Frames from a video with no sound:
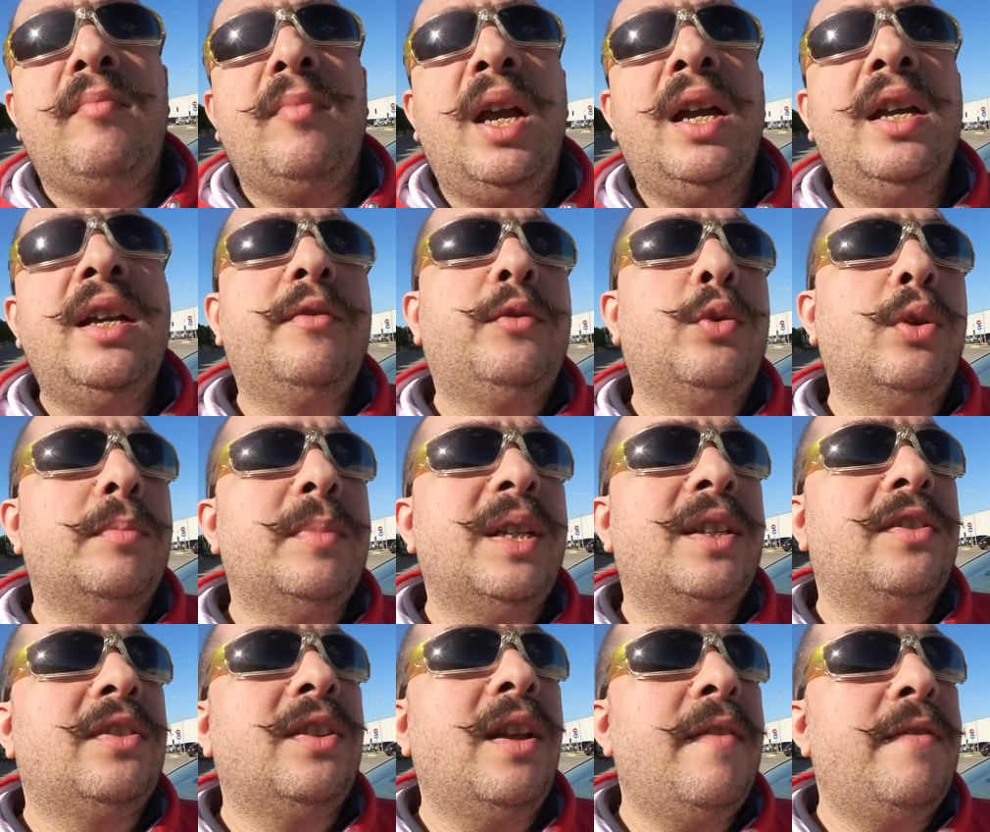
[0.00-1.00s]
I have to admit
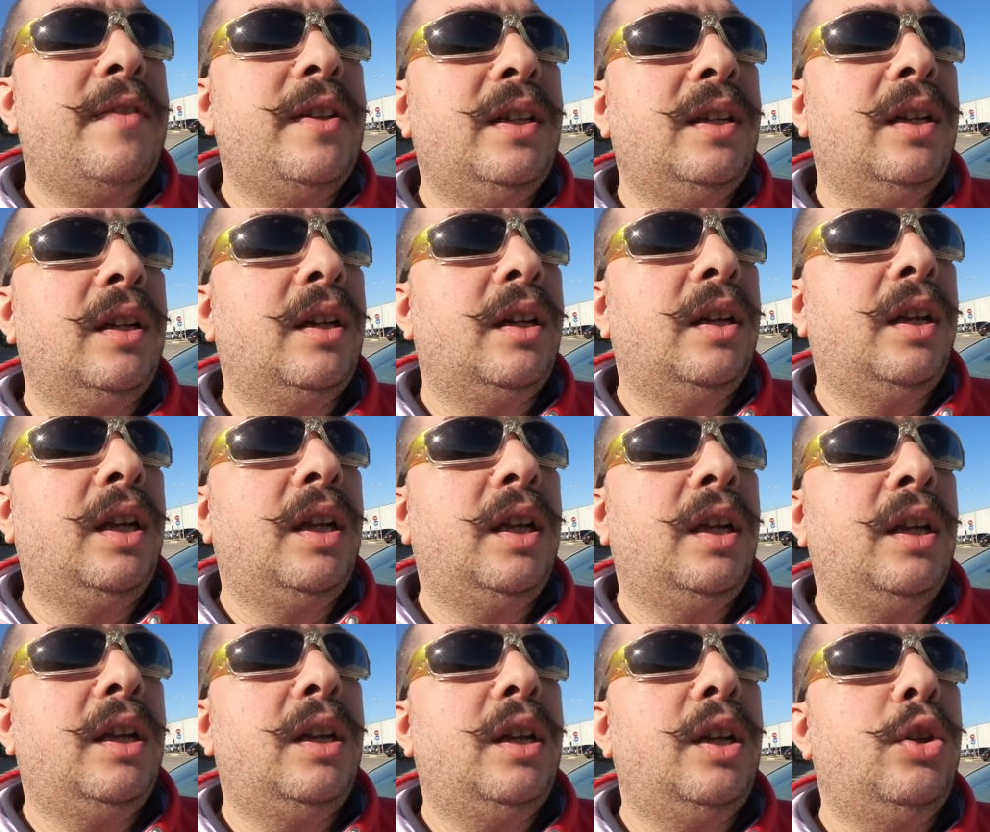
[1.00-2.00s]
something, I
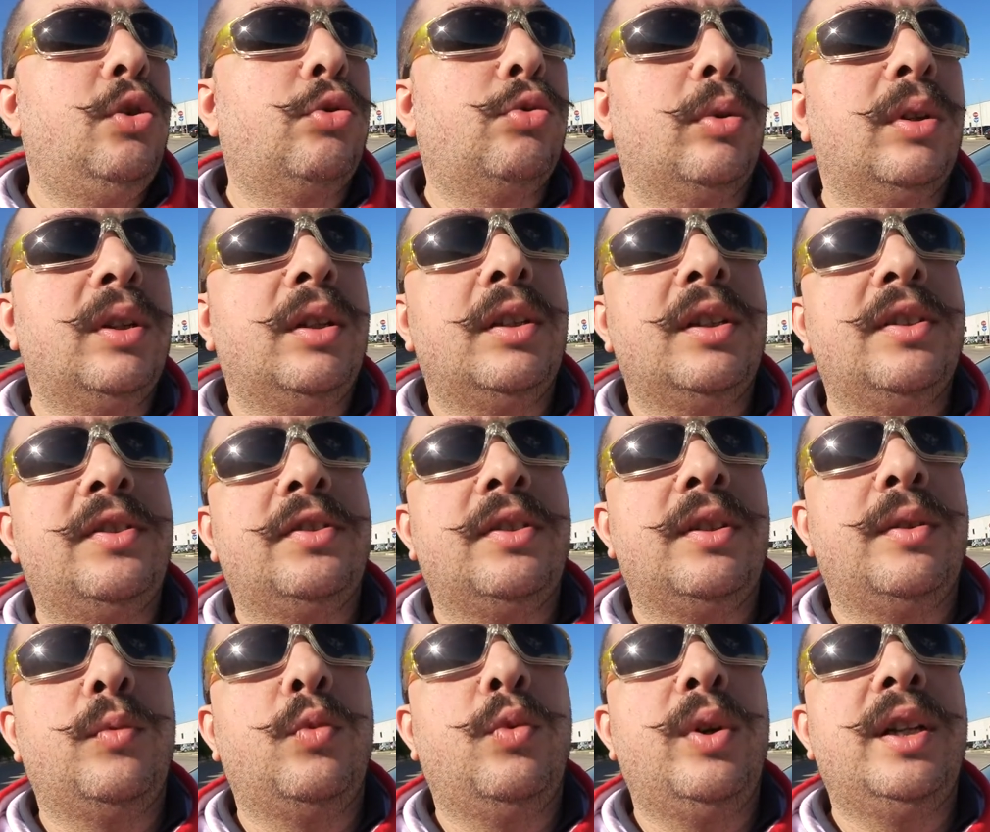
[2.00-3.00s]
usually
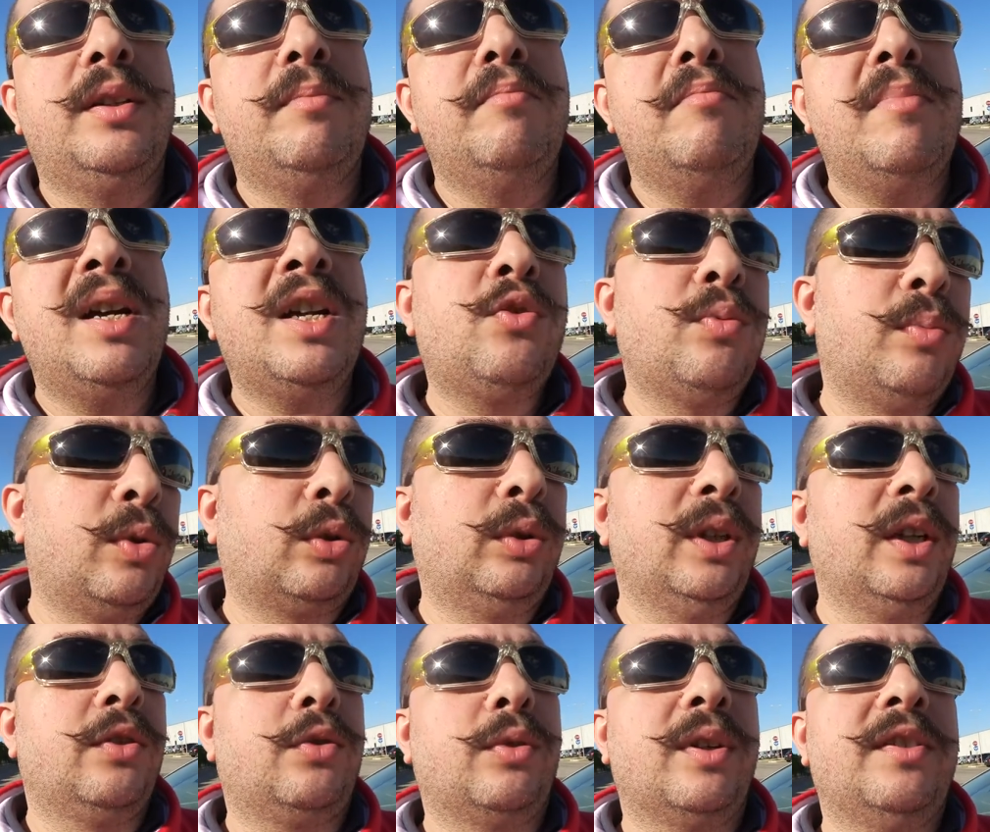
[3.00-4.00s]
listen with much more
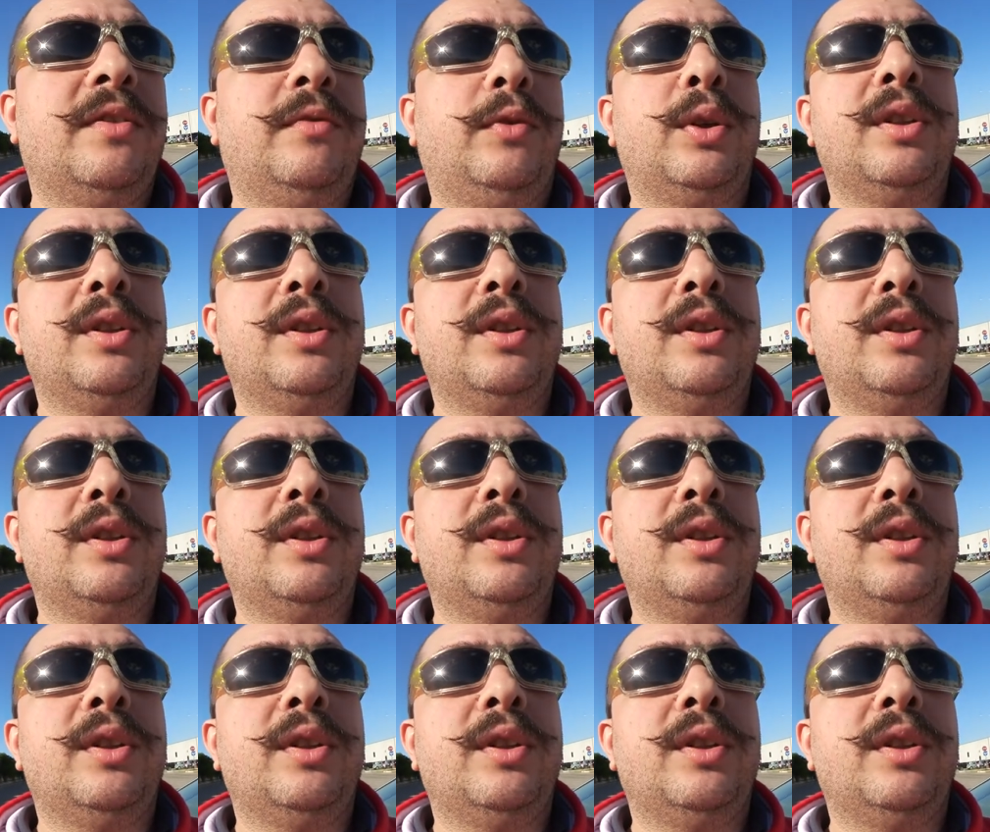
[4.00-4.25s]
interest.